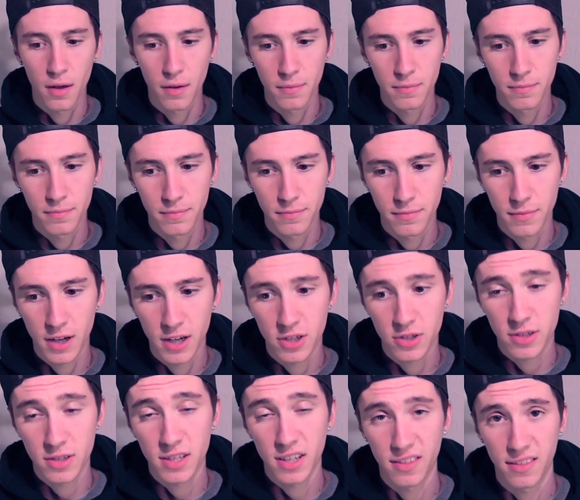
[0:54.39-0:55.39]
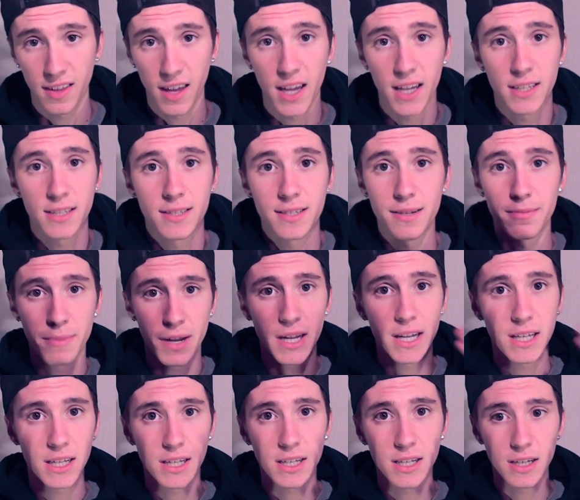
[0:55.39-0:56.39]
I just want to say thanks to
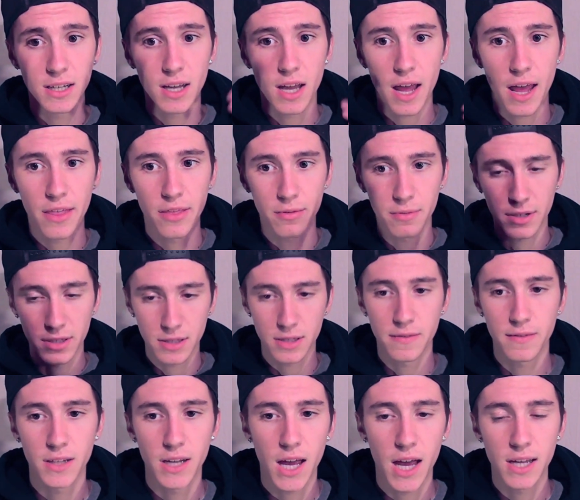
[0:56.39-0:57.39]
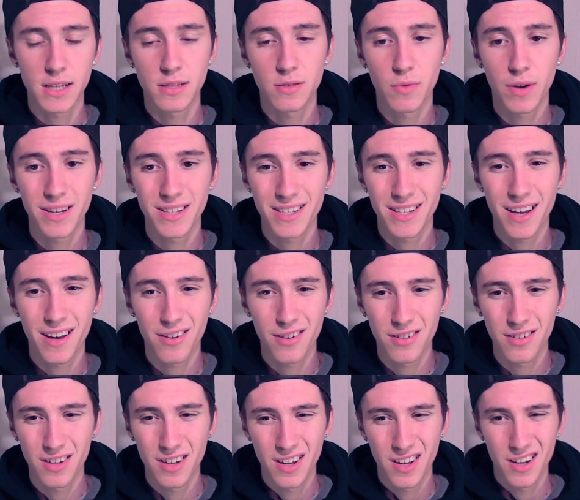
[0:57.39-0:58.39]
Mikey and the rest of the guys in YTL,
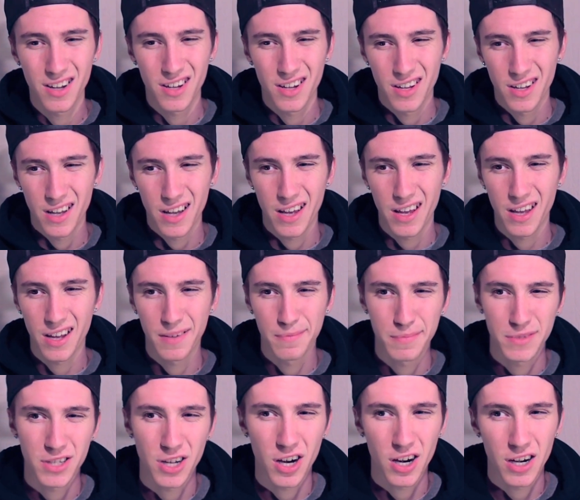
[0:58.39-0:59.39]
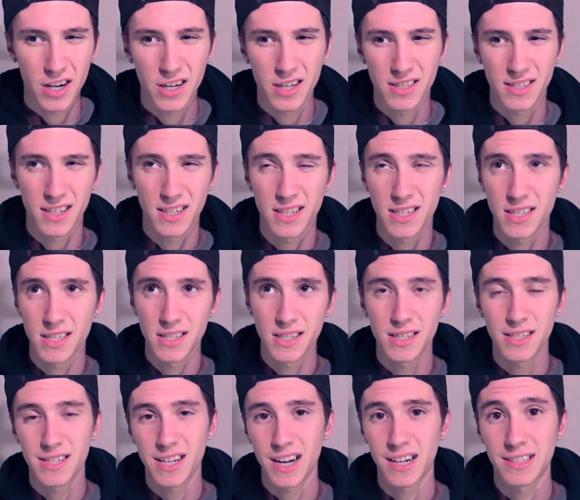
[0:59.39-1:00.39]
and I'm sorry because I didn't
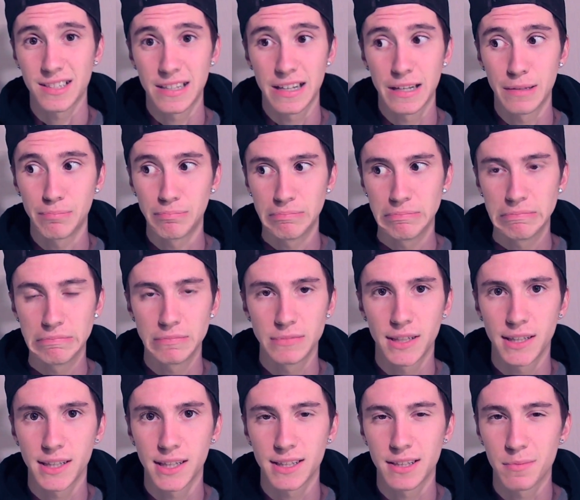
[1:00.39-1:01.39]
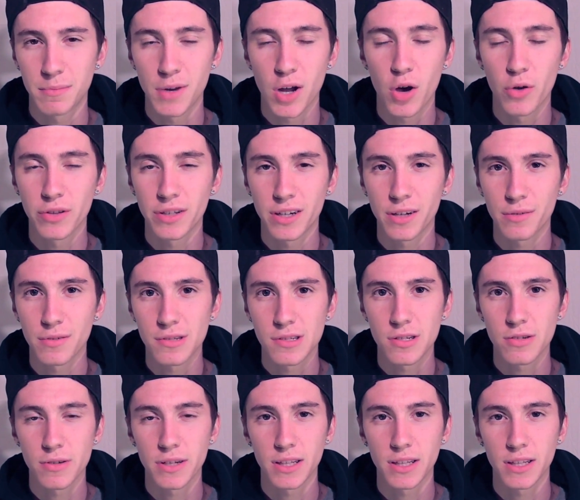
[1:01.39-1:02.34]
text them and let them know that I was doing